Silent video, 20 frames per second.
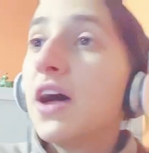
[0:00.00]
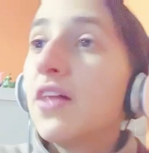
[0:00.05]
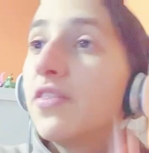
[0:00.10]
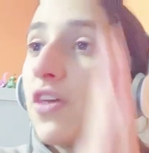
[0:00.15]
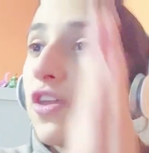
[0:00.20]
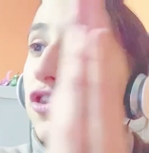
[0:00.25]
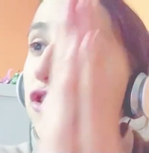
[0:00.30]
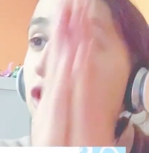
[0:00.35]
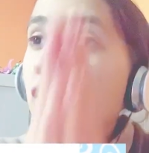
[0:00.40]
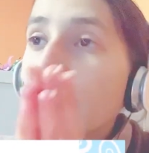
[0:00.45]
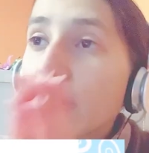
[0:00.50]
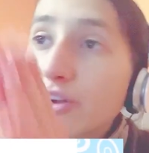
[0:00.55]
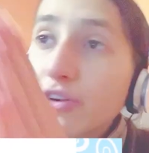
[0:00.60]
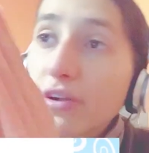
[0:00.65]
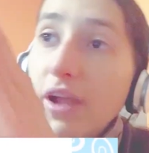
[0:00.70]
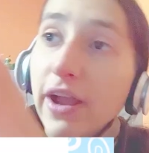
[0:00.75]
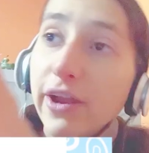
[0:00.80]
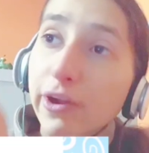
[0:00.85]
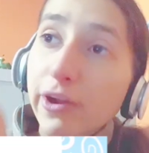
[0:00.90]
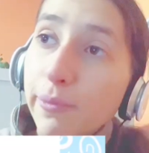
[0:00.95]
The
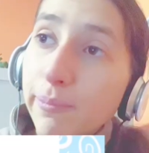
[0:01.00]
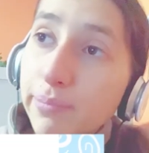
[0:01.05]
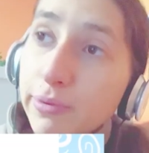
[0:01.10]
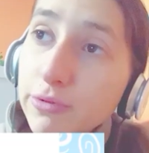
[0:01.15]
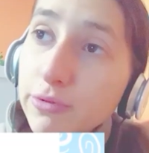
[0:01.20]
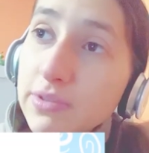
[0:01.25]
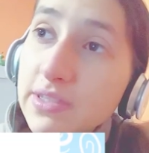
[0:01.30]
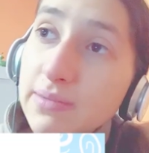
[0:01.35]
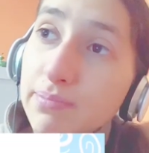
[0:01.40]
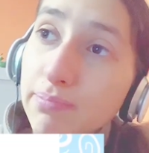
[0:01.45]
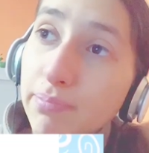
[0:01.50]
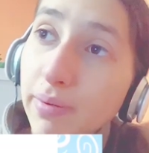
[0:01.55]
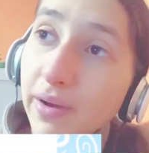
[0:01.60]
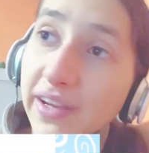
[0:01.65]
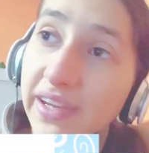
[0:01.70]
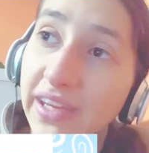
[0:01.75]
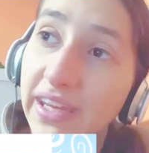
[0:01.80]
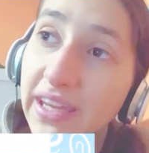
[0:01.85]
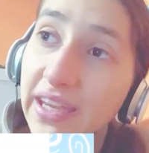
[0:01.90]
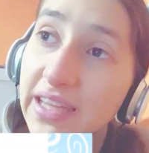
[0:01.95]
Nutcracker Boots
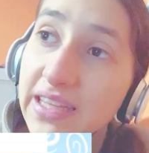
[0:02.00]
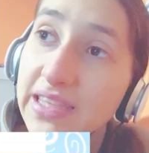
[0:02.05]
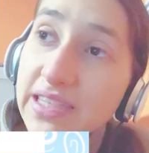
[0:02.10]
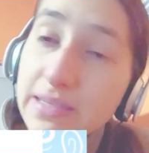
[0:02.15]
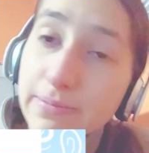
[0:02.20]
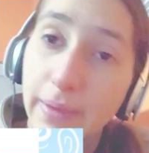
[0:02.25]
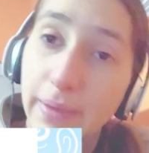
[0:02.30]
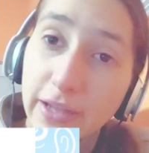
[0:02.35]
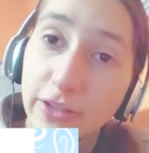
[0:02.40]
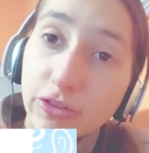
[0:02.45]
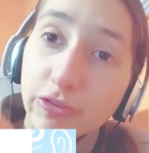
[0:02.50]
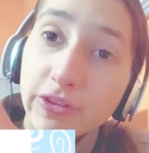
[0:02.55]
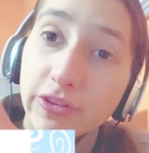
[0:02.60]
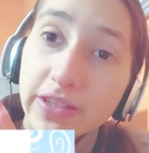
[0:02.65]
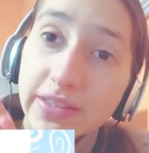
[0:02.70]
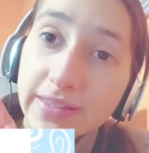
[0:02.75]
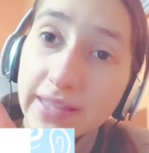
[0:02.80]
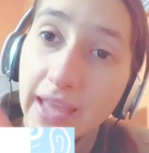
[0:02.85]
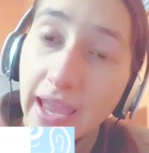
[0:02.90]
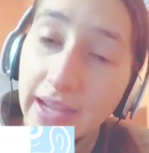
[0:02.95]
Bunny Inspector
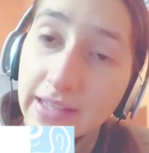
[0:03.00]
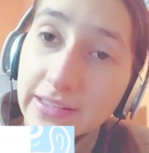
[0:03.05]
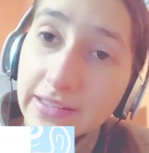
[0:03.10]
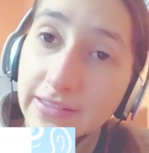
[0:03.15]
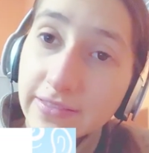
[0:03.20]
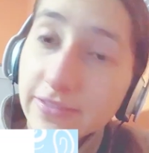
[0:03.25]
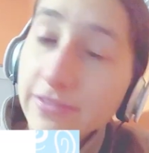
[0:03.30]
Detective.